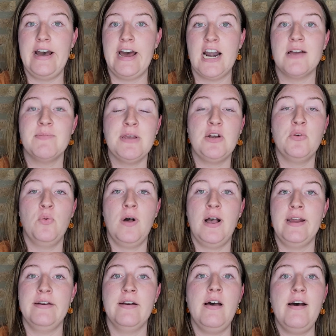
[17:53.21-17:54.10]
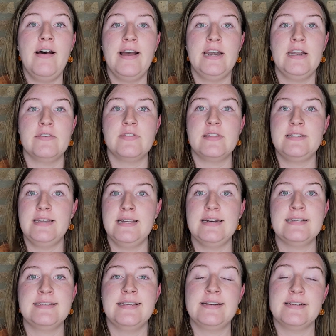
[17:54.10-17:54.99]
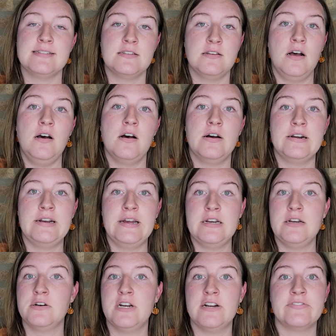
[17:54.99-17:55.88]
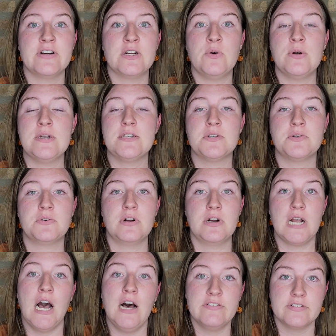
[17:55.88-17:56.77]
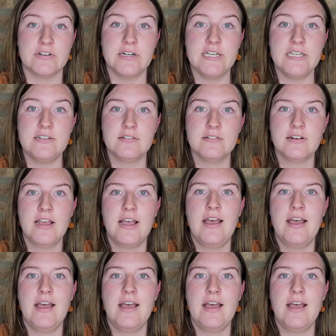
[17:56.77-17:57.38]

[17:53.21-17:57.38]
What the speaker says: And I mean, why not if the data set is gone and you're never going to recover it?